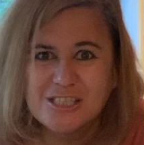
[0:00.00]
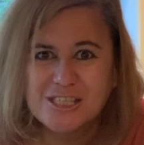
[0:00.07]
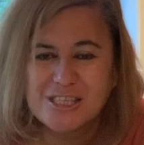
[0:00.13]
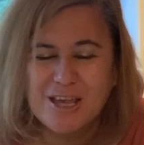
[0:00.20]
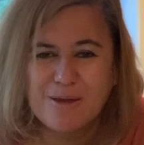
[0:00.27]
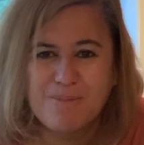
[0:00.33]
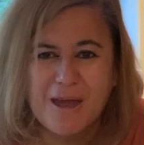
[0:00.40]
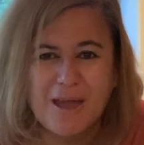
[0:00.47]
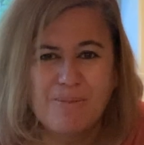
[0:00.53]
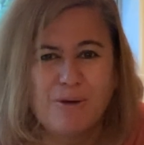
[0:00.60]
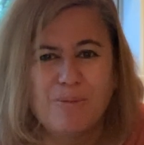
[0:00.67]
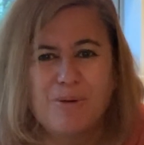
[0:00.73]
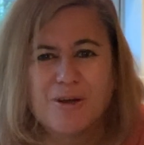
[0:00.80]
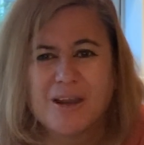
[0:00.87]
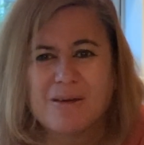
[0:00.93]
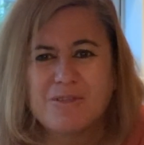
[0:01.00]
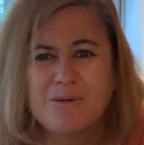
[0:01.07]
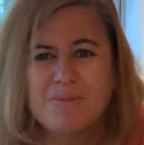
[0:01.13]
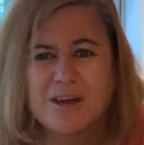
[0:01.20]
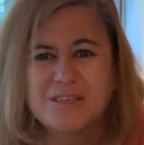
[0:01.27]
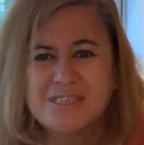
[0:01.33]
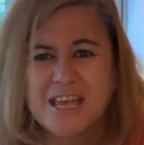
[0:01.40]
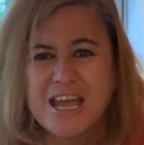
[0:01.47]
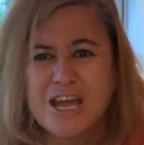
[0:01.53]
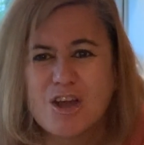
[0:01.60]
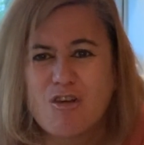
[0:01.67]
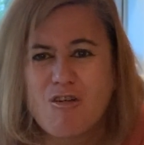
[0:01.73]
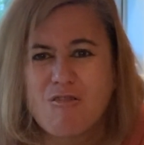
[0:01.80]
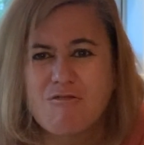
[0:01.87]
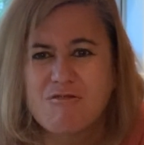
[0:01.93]
so people put up the most
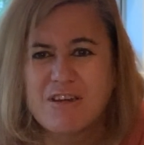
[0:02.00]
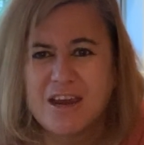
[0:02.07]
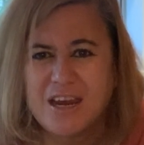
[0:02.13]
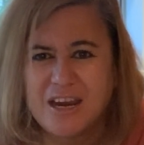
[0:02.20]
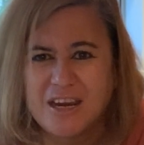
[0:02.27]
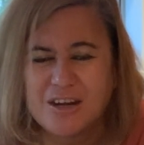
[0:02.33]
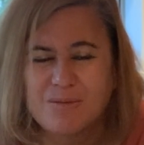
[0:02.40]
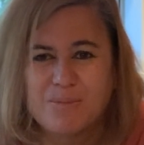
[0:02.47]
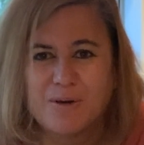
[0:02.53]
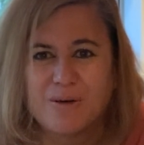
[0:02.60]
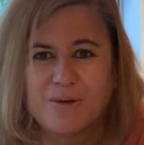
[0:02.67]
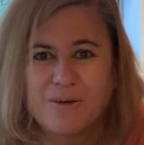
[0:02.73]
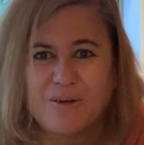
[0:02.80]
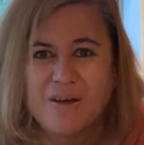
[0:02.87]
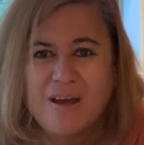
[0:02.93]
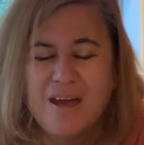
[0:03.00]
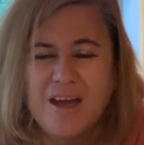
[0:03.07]
incredible